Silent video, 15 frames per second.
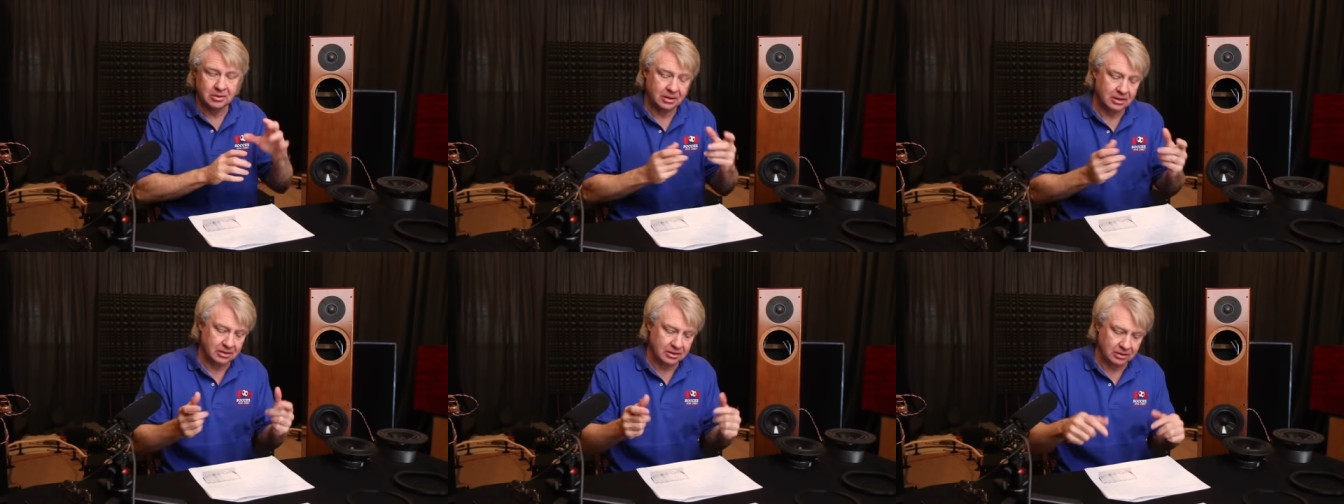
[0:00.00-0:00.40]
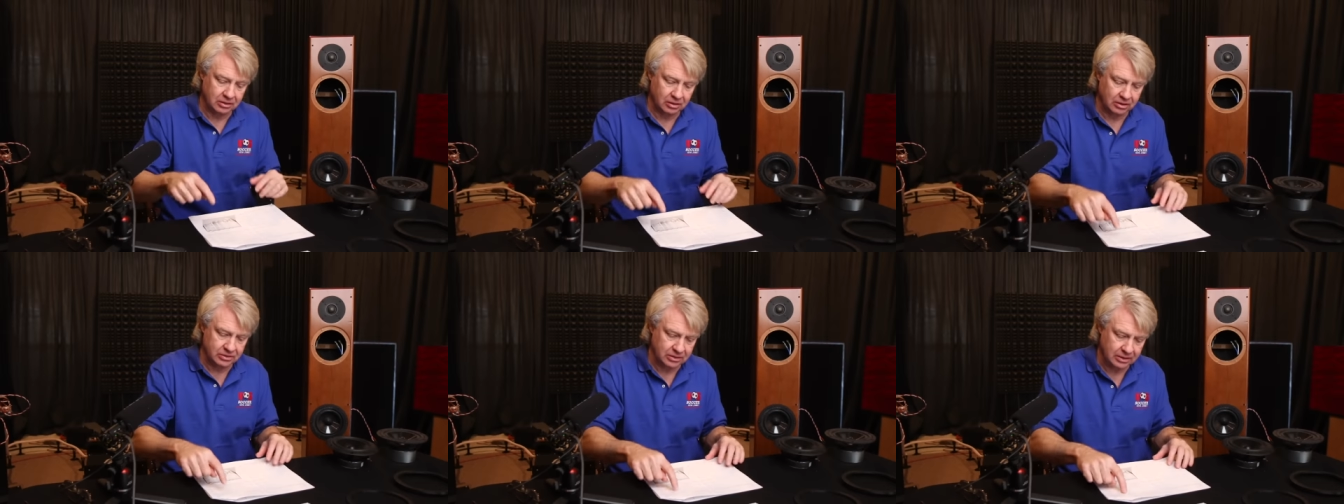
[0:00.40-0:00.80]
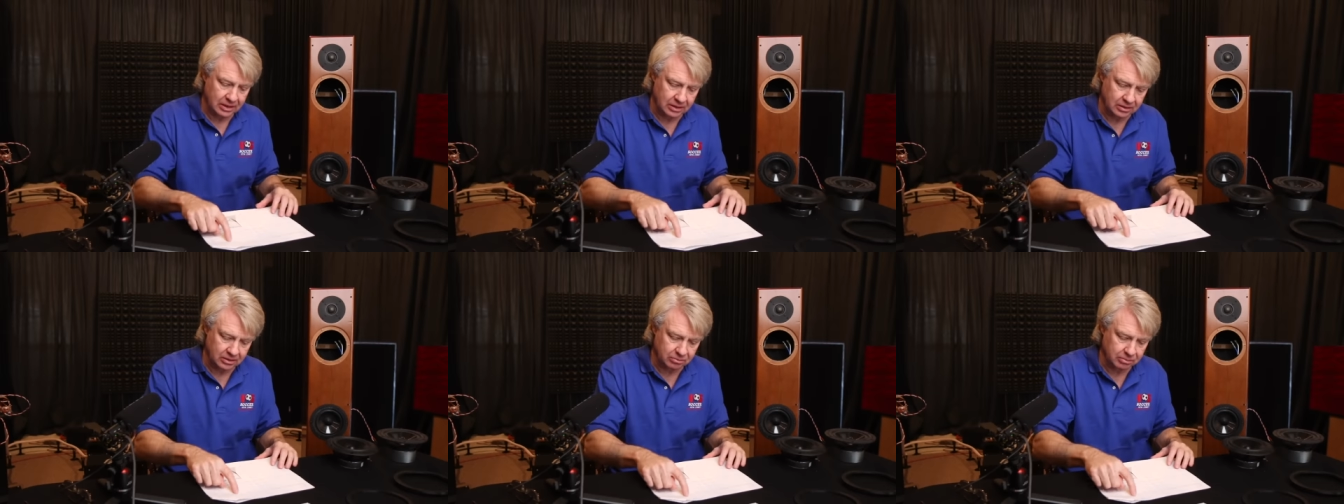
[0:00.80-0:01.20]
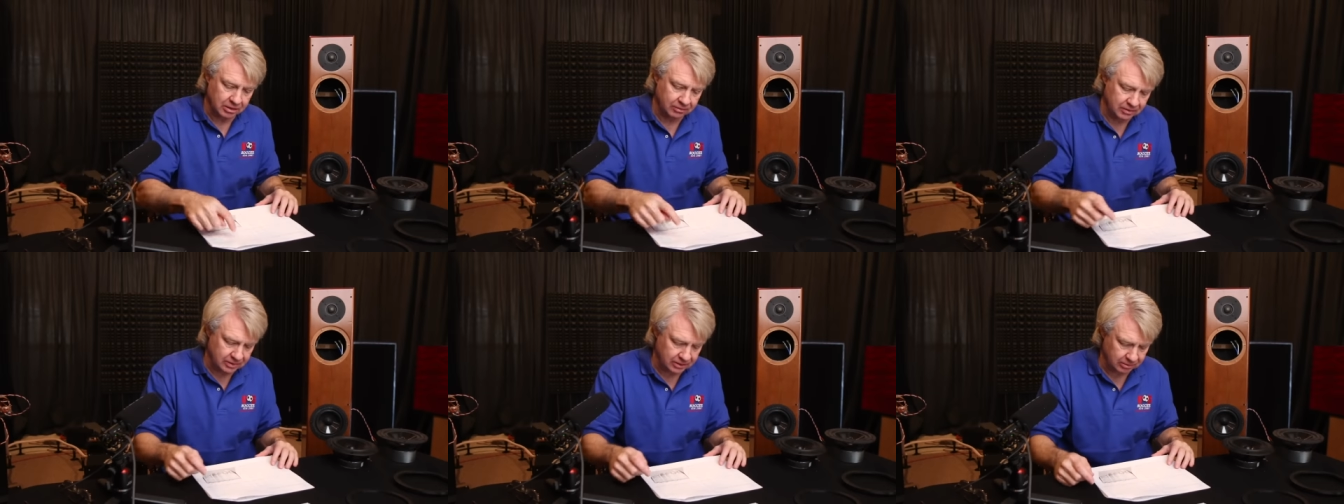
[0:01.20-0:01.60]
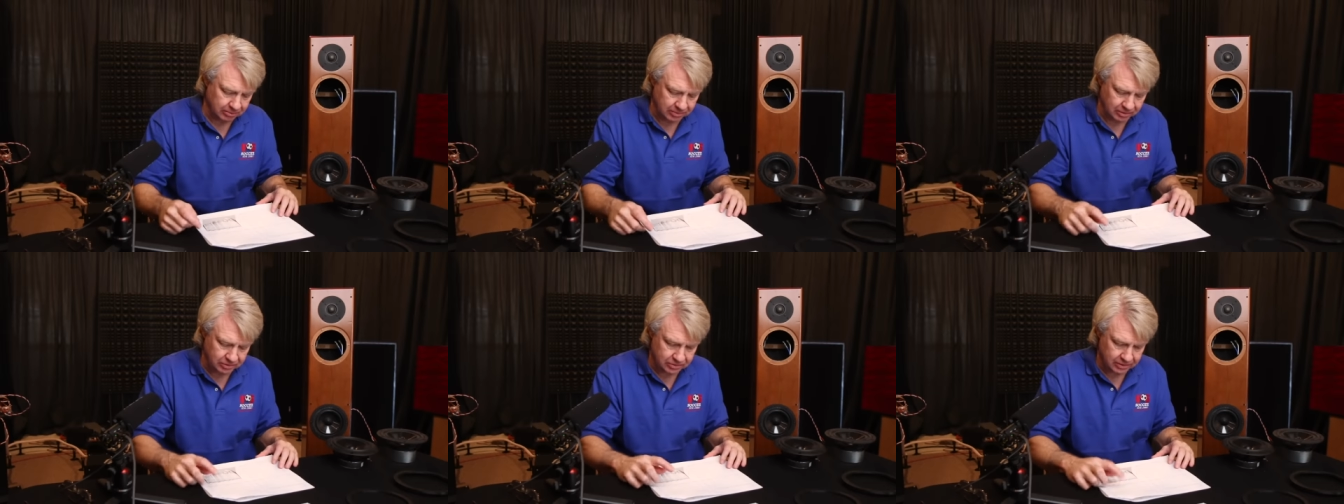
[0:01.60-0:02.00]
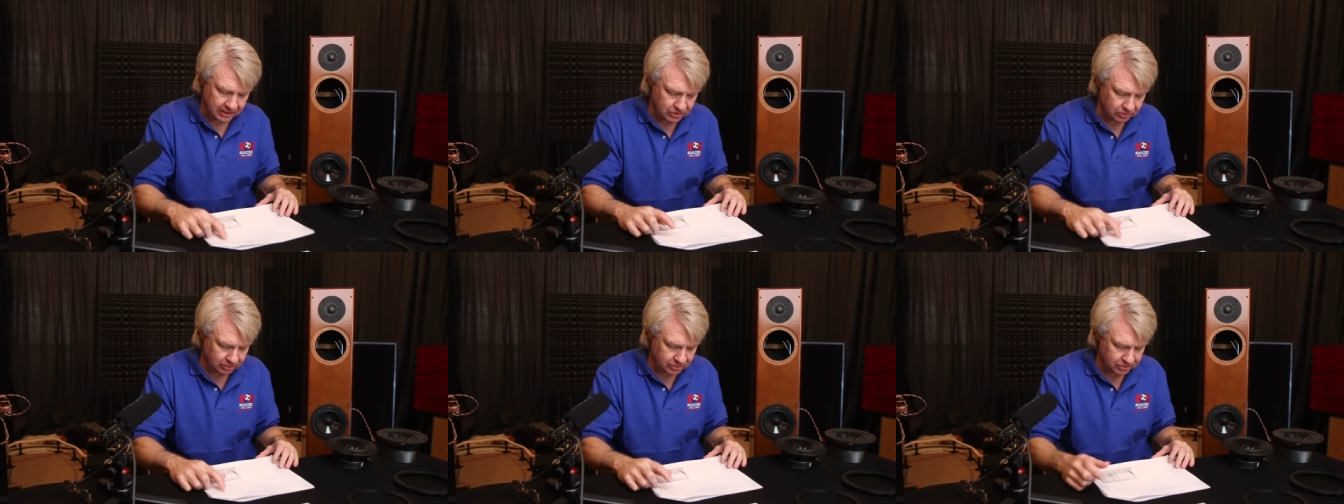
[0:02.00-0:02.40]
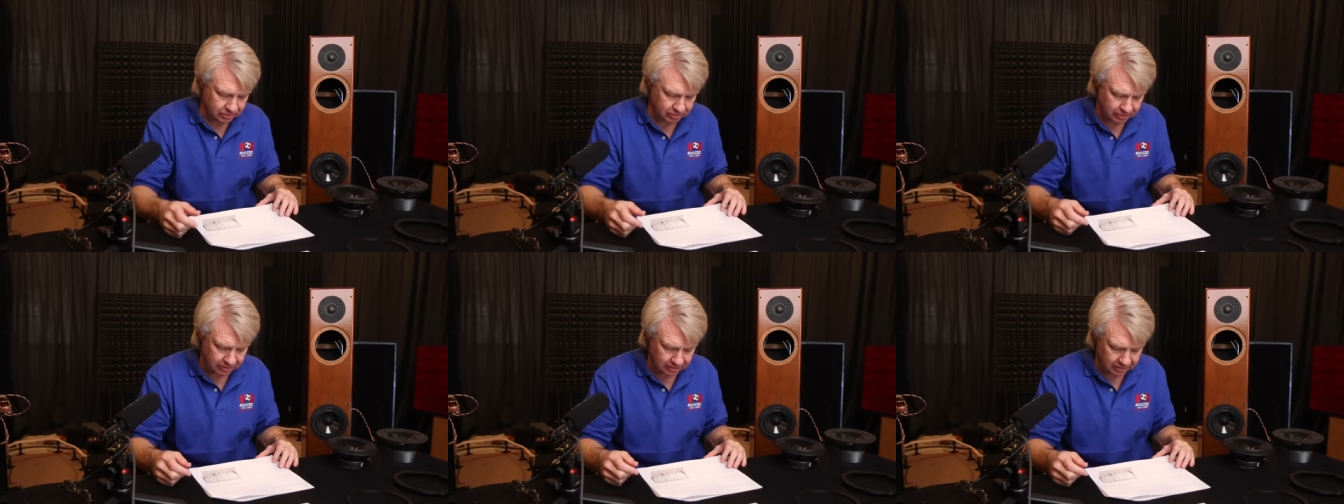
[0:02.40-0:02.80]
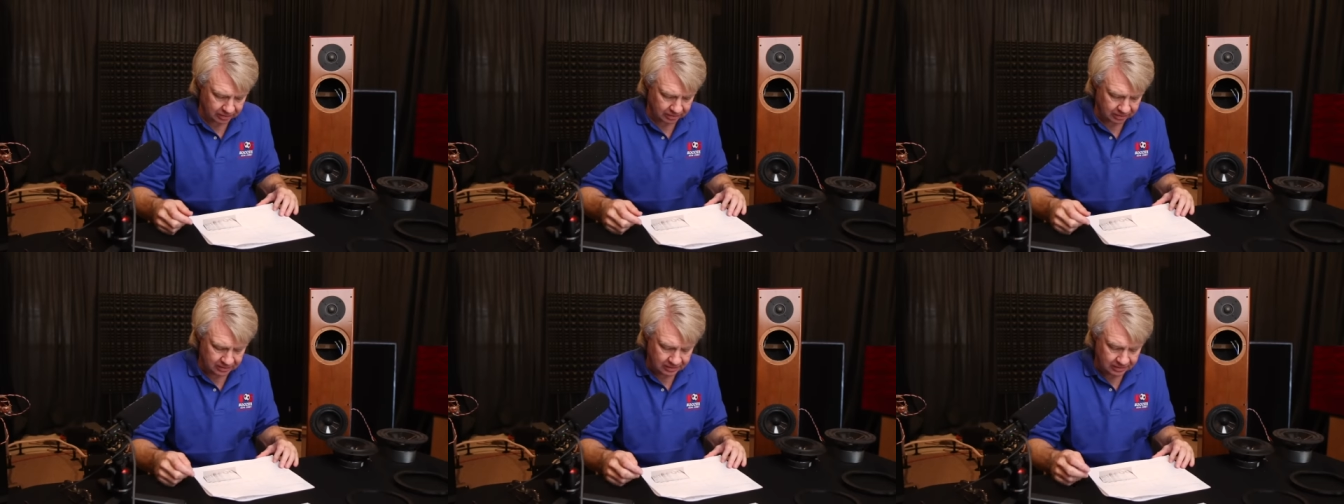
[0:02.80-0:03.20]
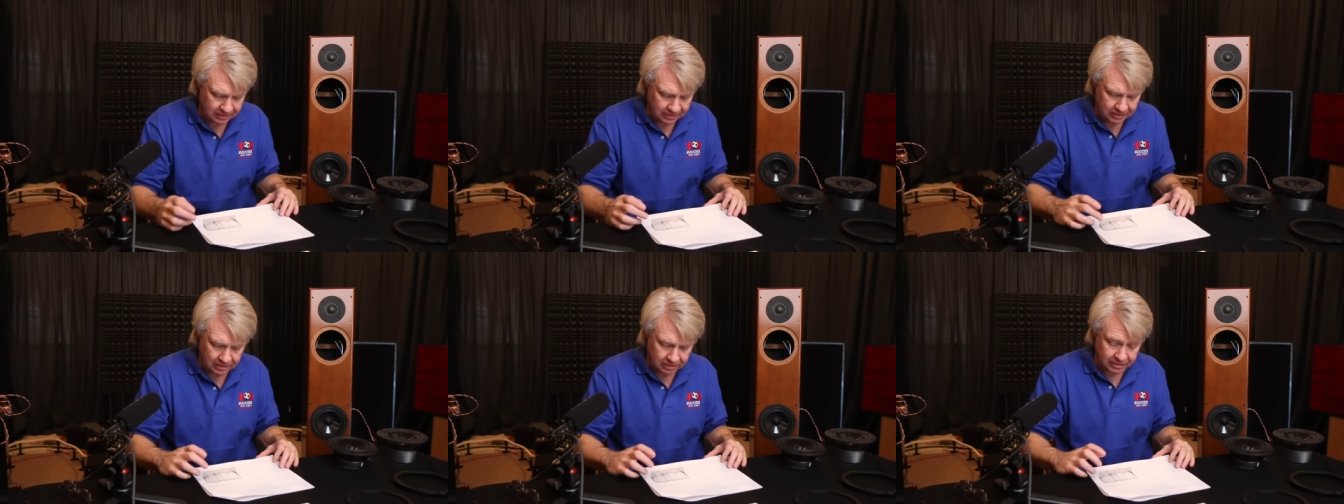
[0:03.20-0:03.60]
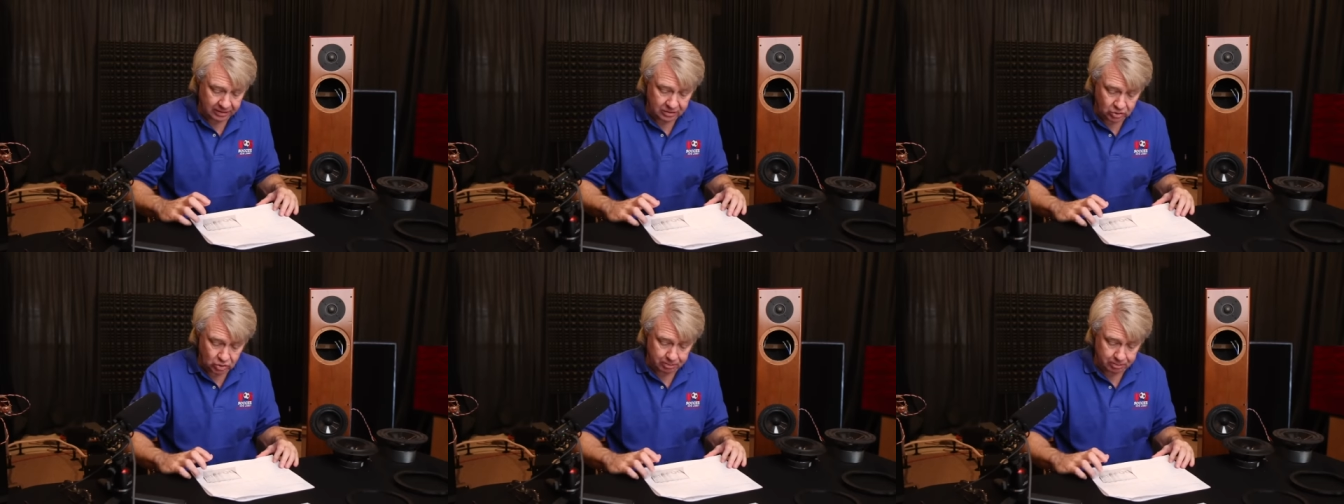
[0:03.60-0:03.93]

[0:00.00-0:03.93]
and then causing that little bit of a dip there so that's what's going on there looking at the